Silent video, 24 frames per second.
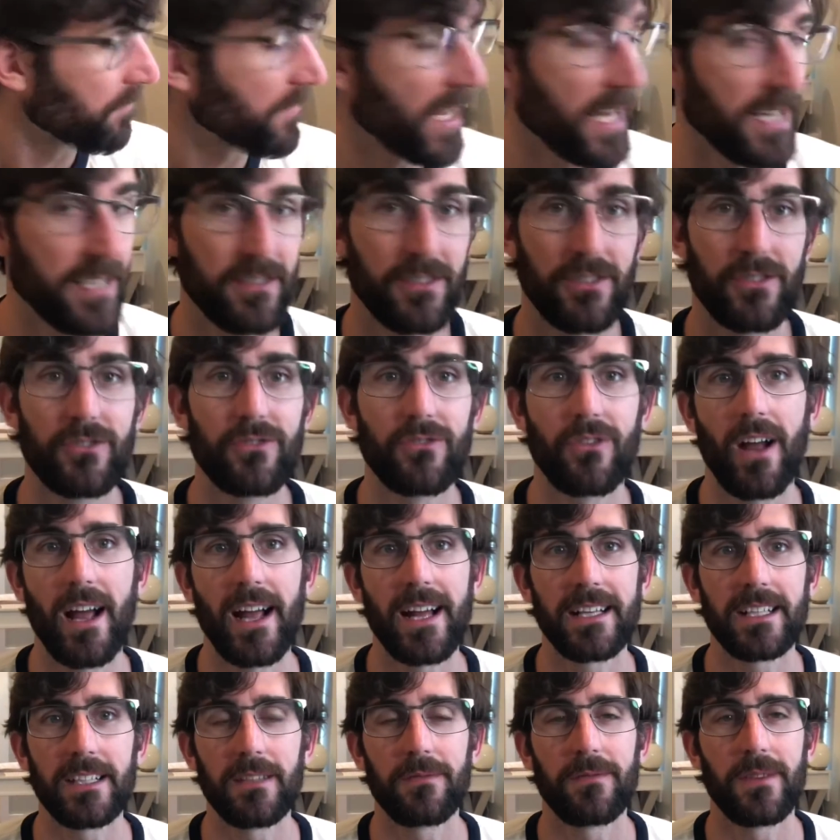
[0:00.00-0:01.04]
and just
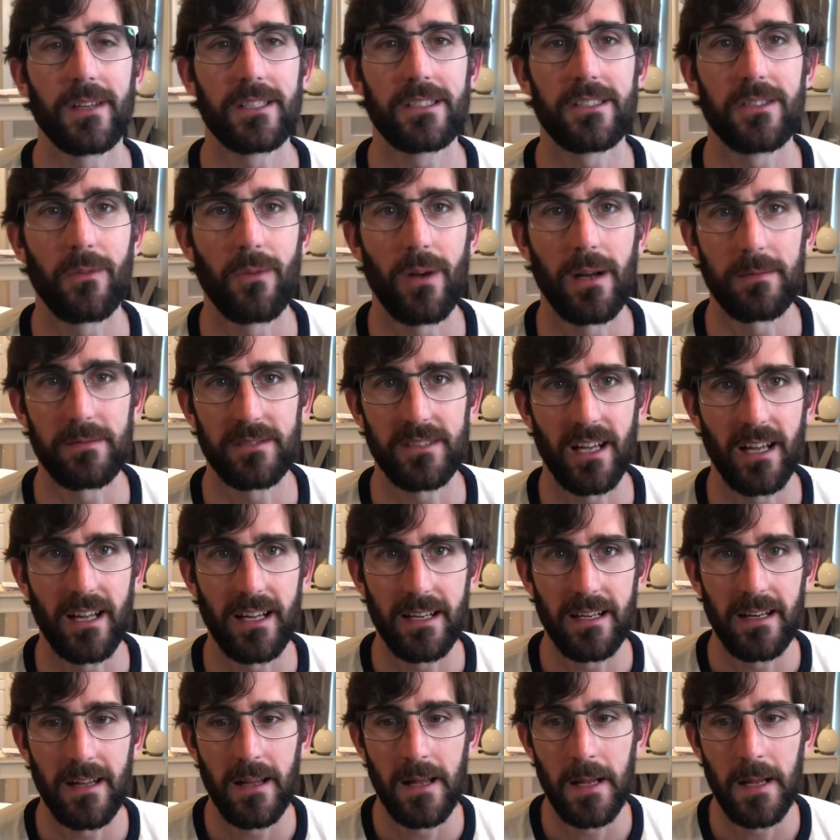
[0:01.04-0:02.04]
trying to fix the website.